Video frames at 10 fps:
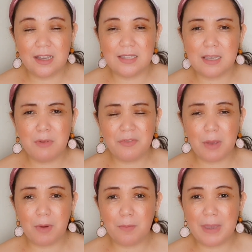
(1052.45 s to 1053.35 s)
Some of
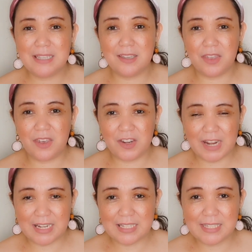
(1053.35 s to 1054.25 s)
them are based in the
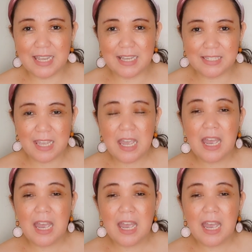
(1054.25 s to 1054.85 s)
United States,